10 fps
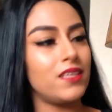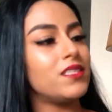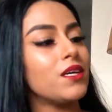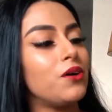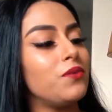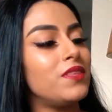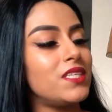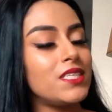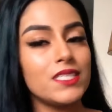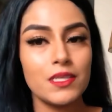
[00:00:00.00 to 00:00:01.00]
So
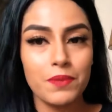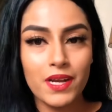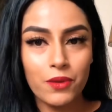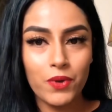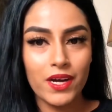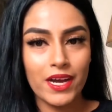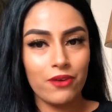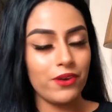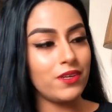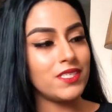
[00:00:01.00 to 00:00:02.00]
this is typically what I
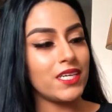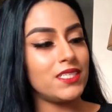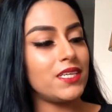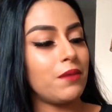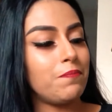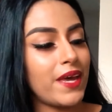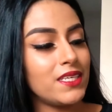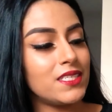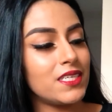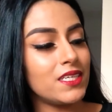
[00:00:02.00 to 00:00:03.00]
carry on a day-to-day
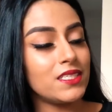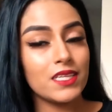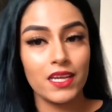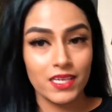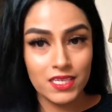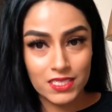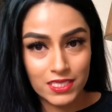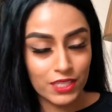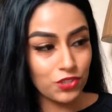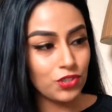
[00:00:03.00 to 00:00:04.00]
basis, like
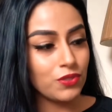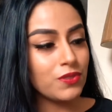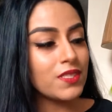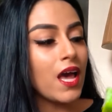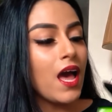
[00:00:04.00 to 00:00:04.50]
essentials.